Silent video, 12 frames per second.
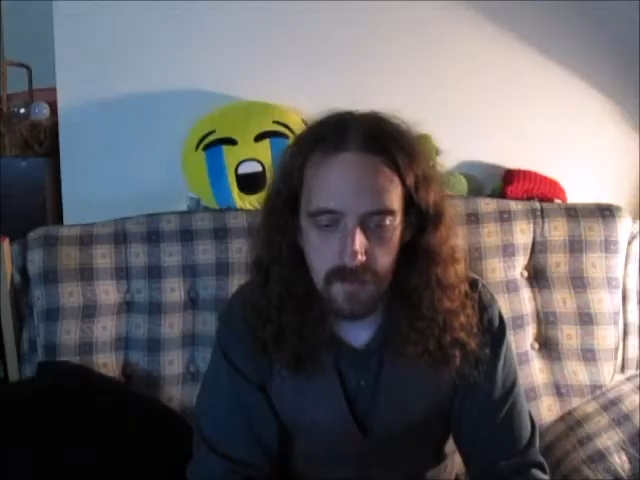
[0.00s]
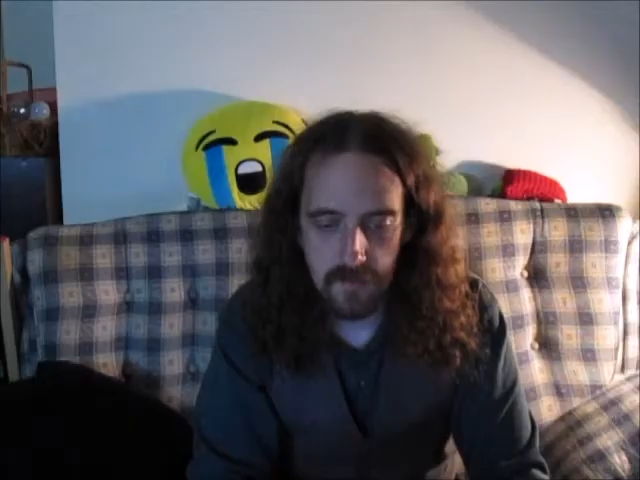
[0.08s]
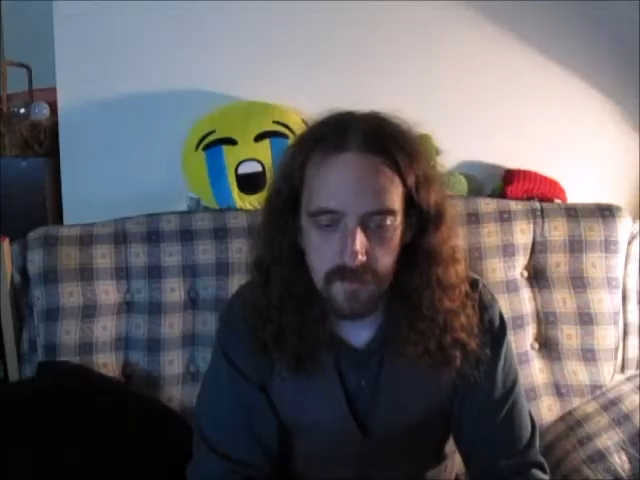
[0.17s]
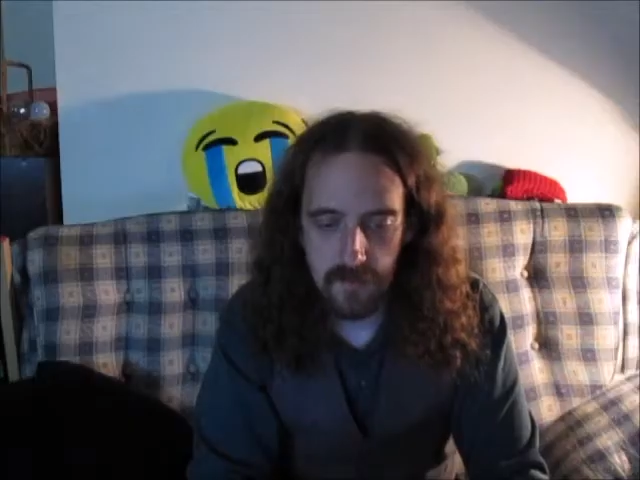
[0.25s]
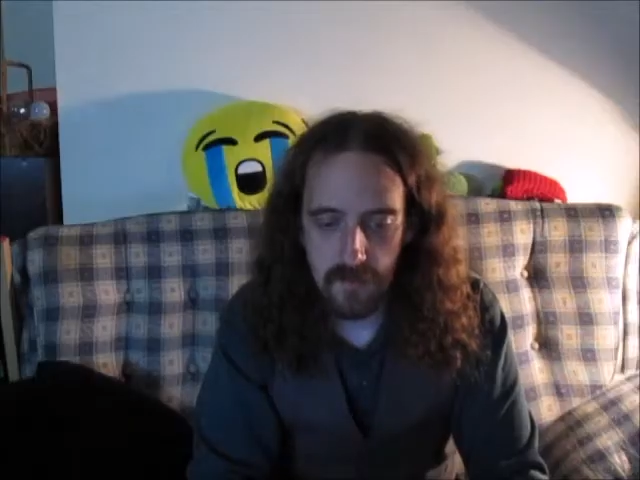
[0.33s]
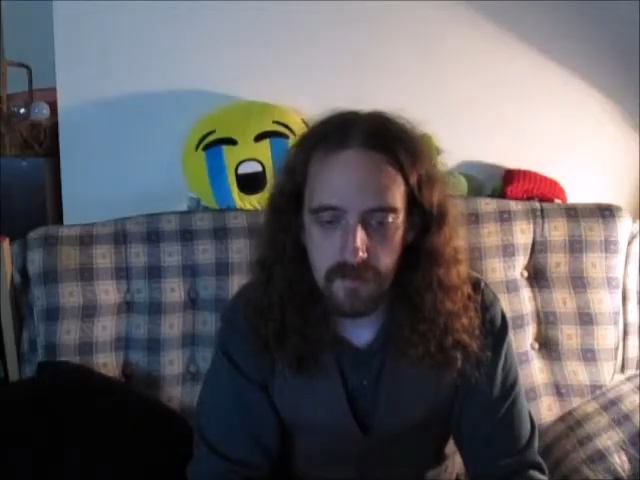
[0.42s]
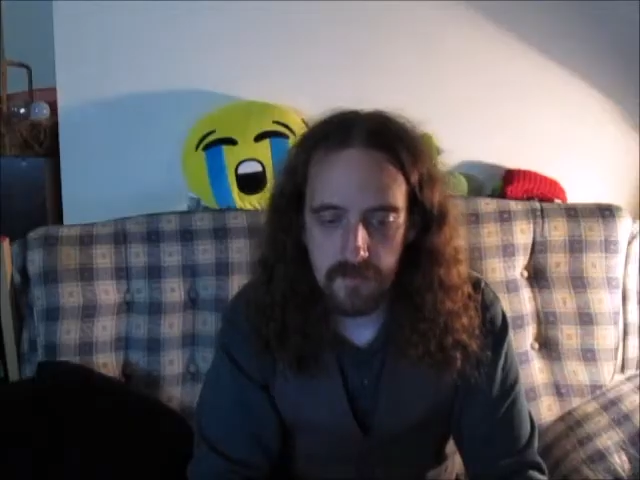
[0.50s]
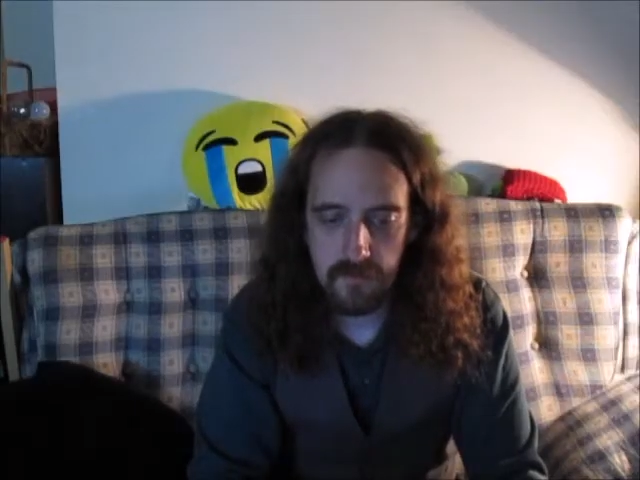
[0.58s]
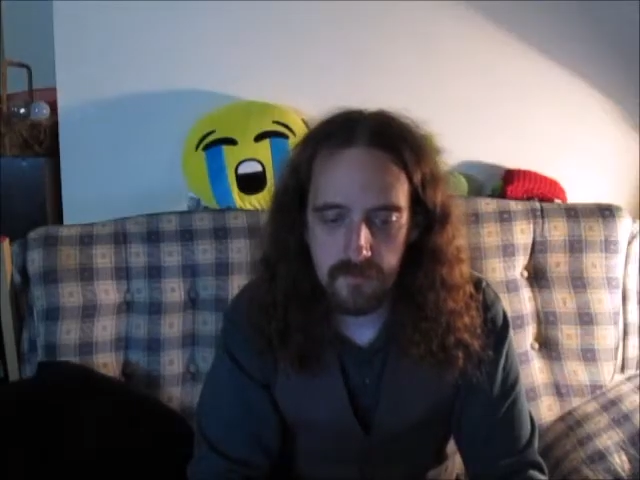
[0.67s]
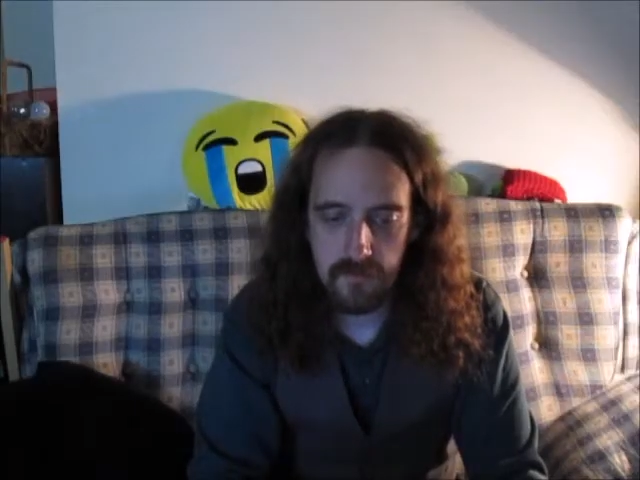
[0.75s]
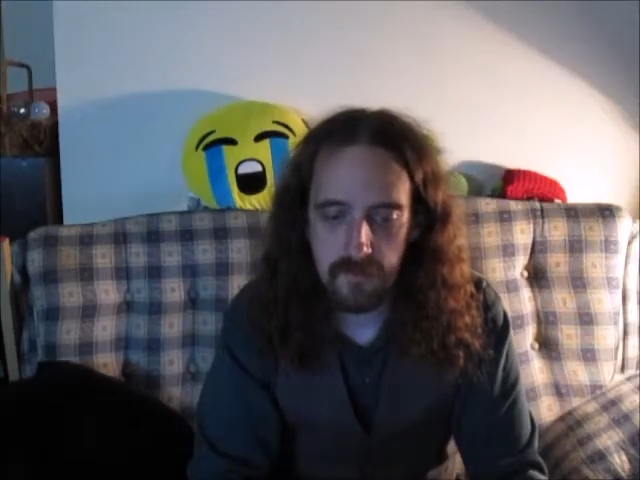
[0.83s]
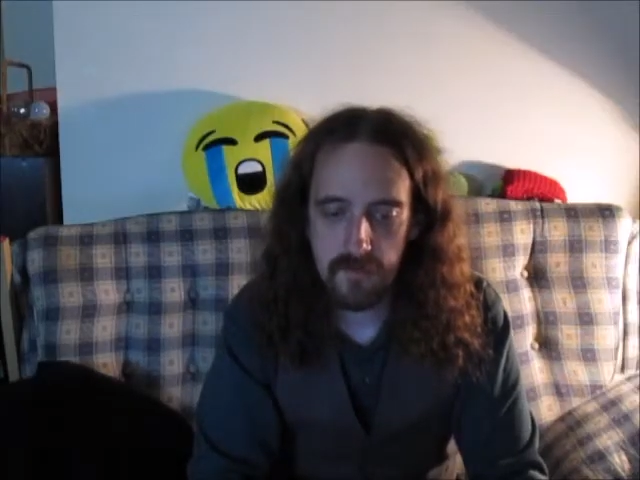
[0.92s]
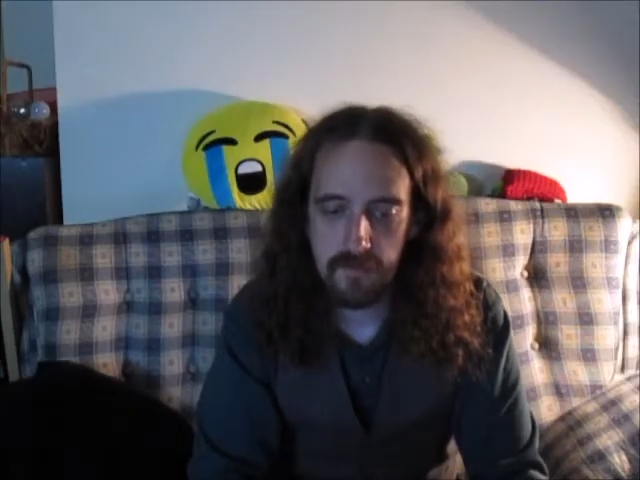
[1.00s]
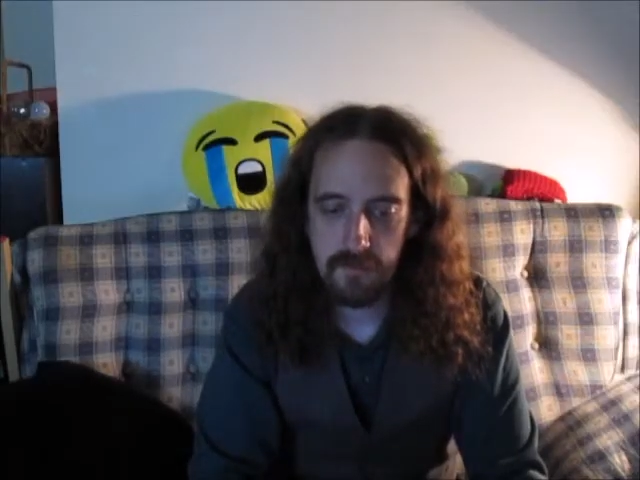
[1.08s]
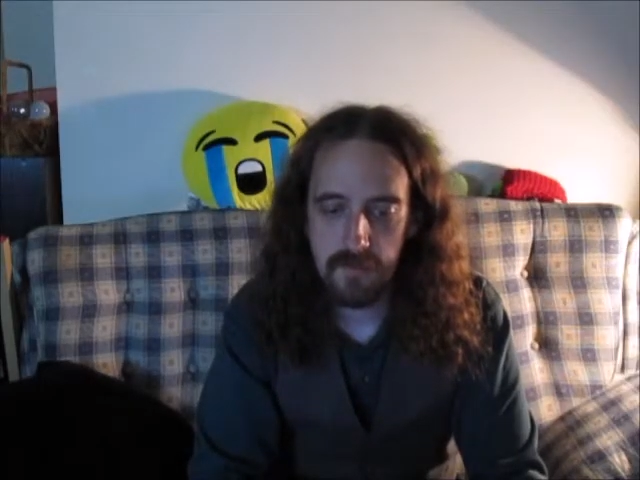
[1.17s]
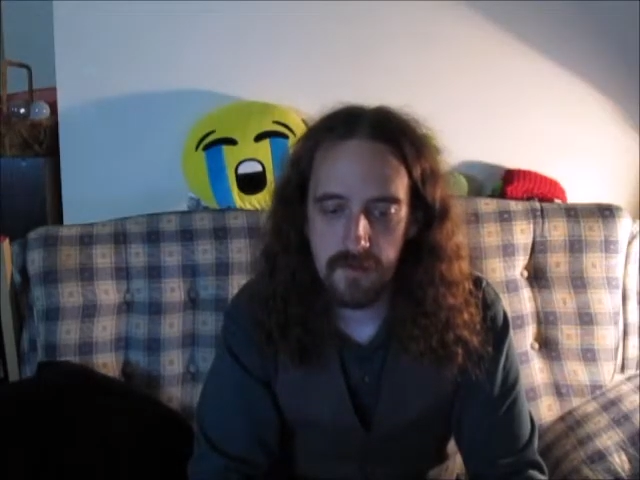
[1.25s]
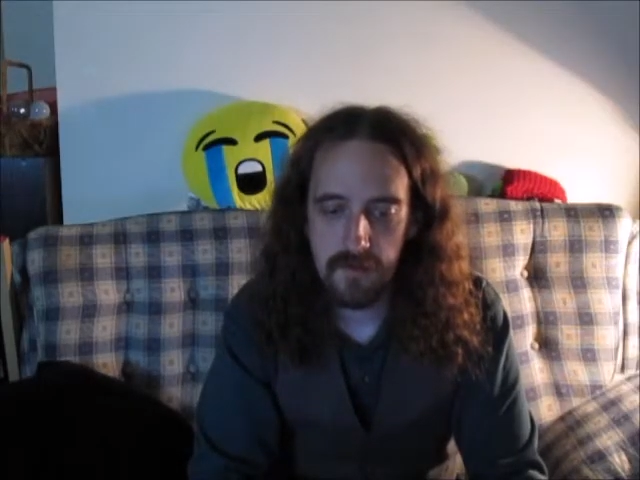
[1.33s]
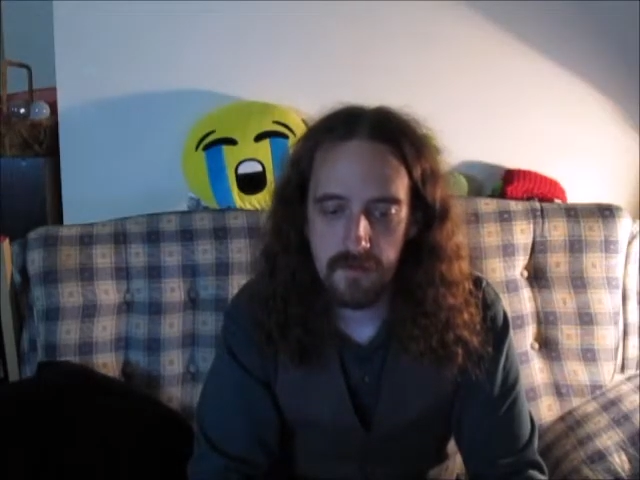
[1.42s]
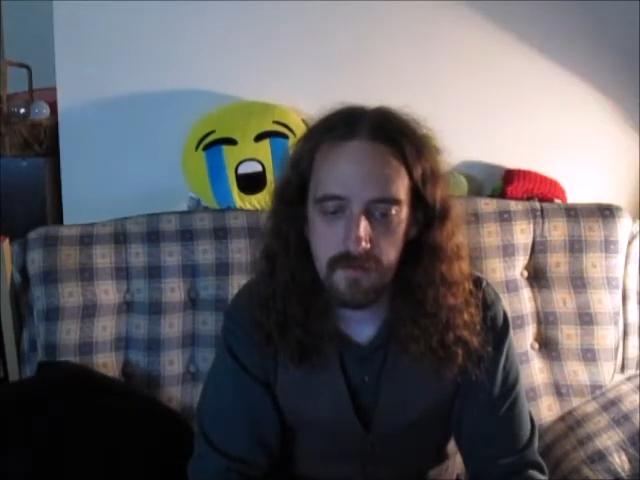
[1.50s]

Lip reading: Chunks of crispy